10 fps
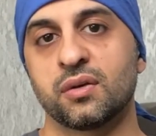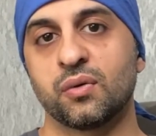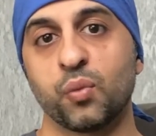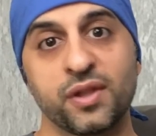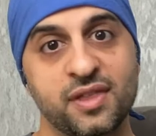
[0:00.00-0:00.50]

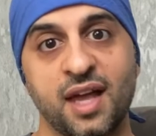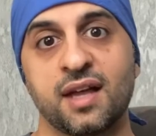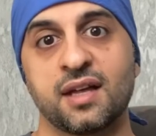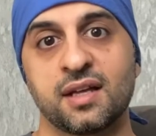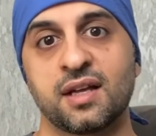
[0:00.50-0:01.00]
with that
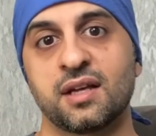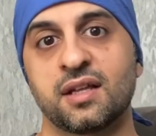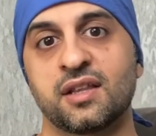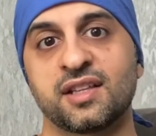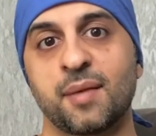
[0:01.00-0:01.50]

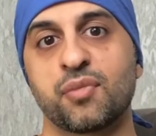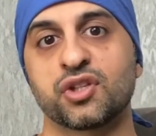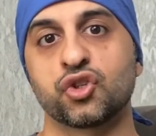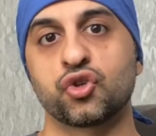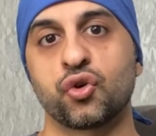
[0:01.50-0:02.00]
thing that
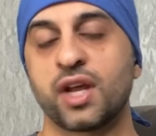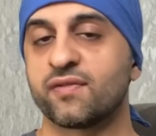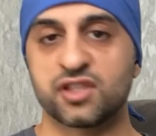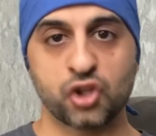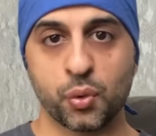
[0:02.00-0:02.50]
brings you joy. And if
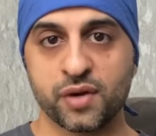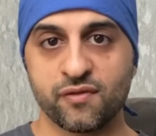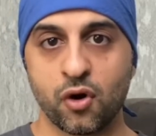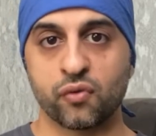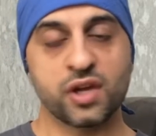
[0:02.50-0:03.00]
there's no one
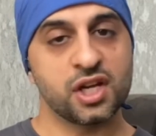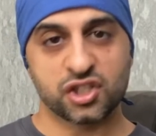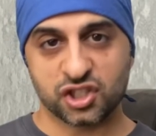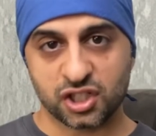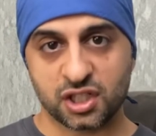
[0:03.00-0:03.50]
involved,
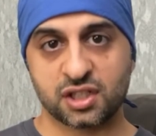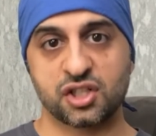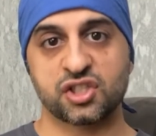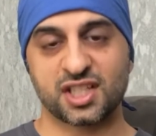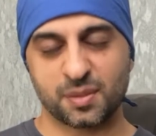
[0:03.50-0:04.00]

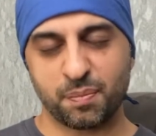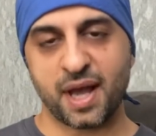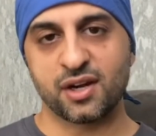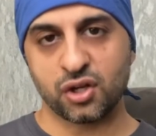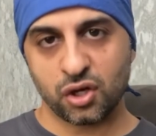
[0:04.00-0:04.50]
just
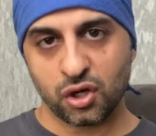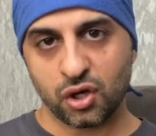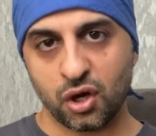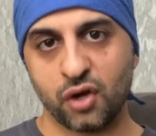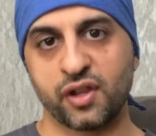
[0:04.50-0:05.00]
expand
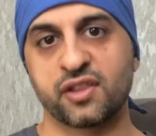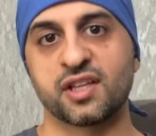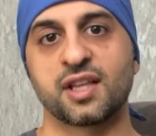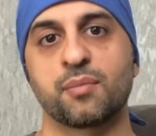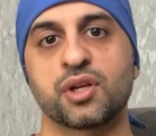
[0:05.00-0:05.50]
on that
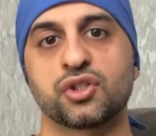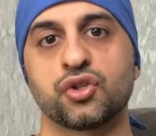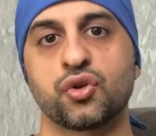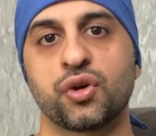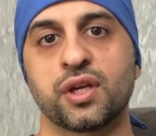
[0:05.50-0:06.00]
thing that brings you
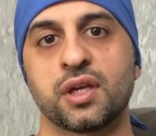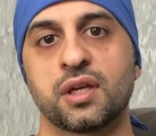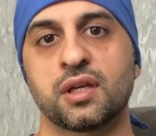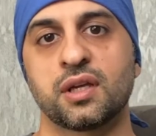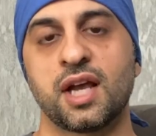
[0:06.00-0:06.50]
joy
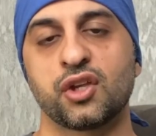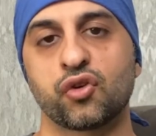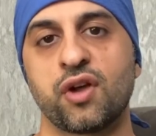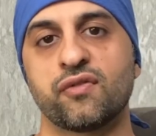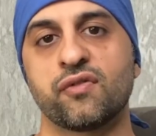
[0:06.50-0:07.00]
and you're
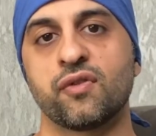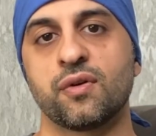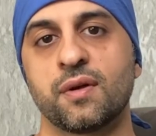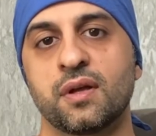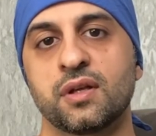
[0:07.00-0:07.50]
grateful for.
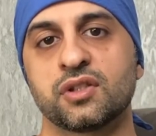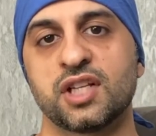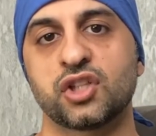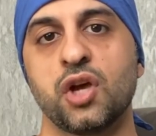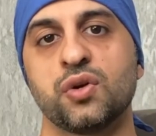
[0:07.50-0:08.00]

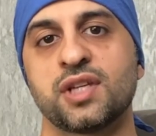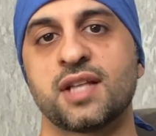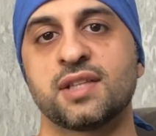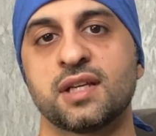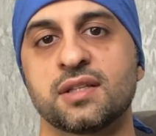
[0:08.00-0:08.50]
Let's go, 10
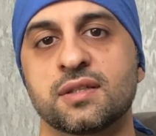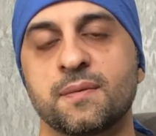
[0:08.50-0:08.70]
seconds.